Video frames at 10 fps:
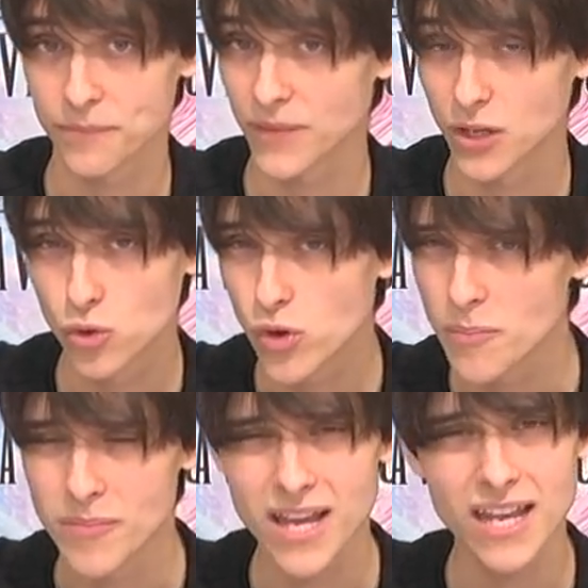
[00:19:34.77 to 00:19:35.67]

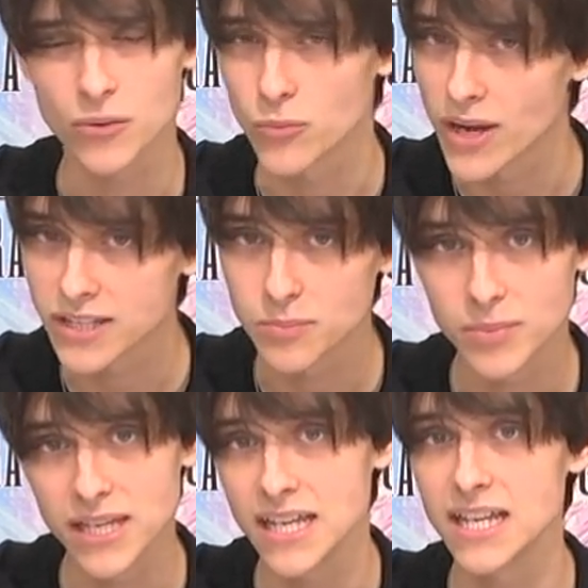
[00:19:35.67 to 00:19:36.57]
equipment and
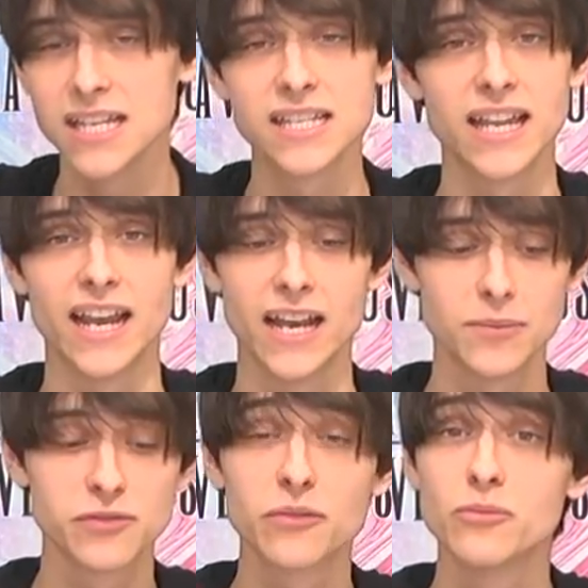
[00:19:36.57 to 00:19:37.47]
recipes and
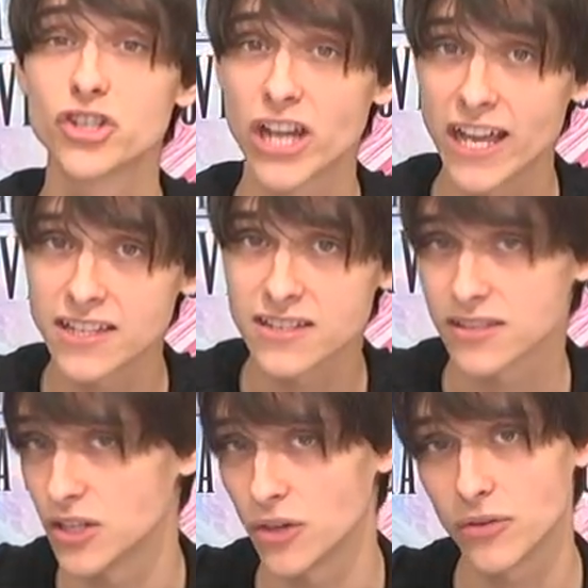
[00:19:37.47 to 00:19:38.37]
items from chests,
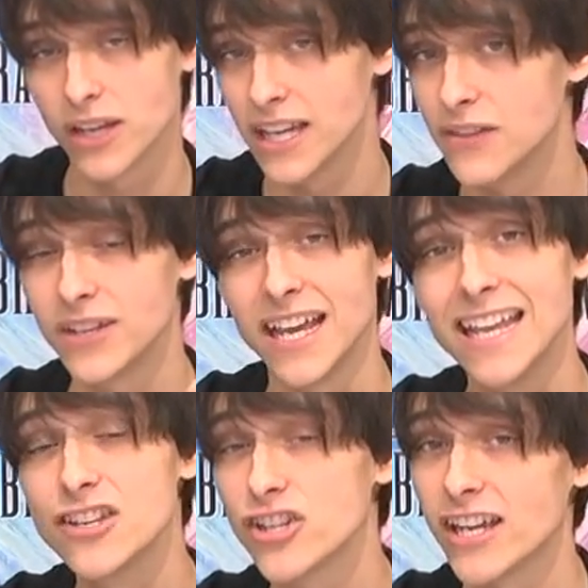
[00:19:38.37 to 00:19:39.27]
even
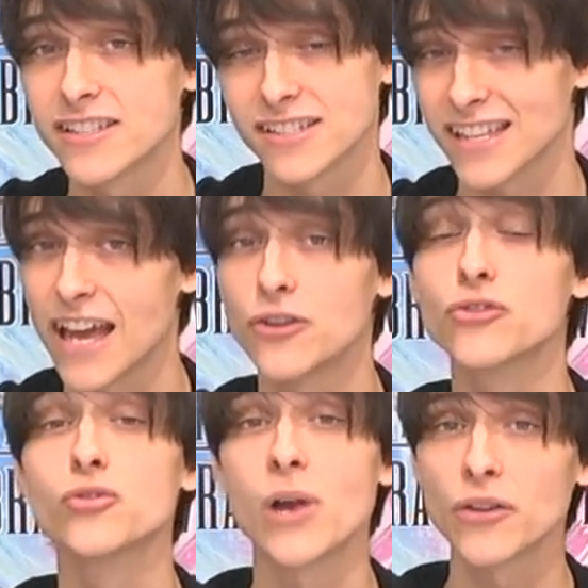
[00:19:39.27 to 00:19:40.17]
hidden chests scattered
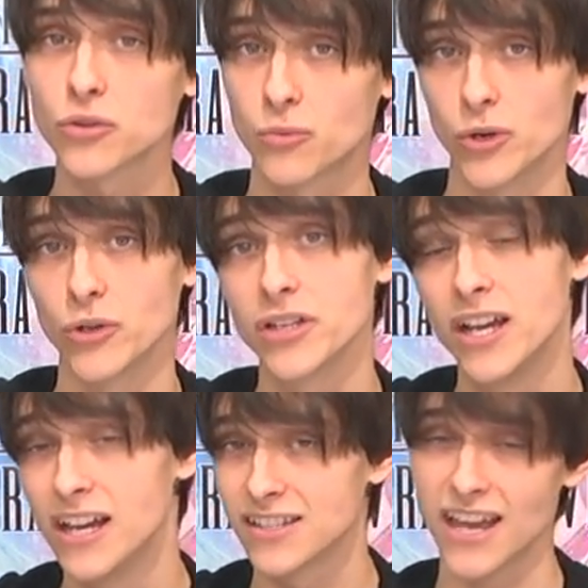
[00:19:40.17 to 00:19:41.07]
throughout the world,
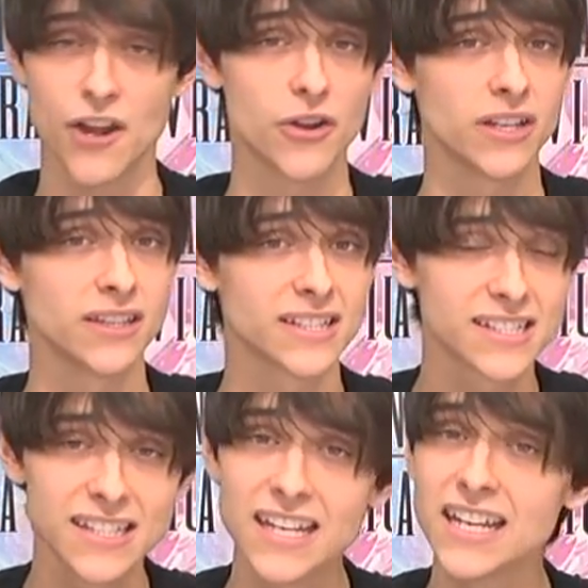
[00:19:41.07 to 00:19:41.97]
scattered in the
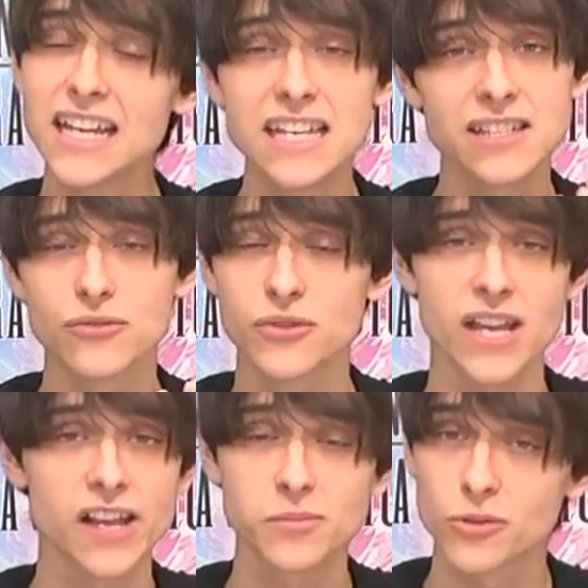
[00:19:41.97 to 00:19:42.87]
cities, through the
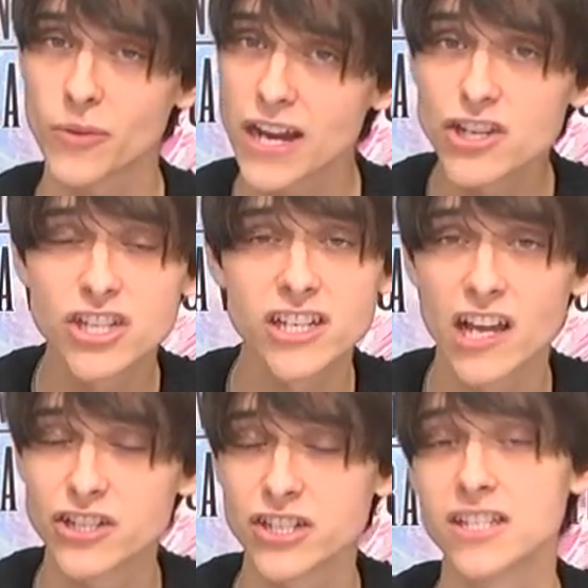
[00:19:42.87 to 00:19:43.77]
exploration
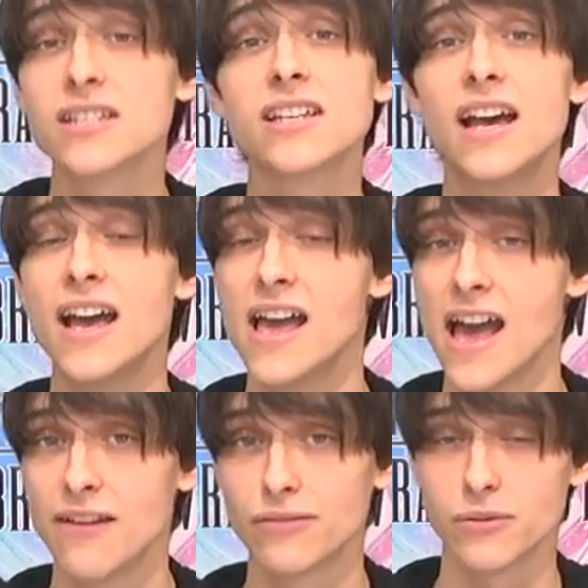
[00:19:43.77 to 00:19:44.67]
dungeons,
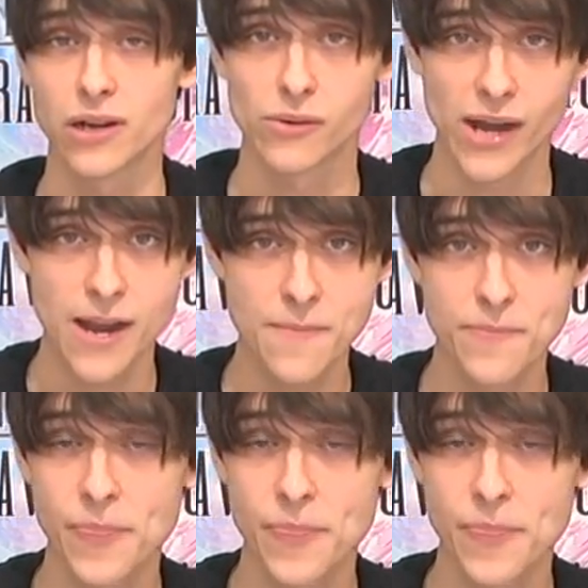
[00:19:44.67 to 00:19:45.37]
everywhere, right?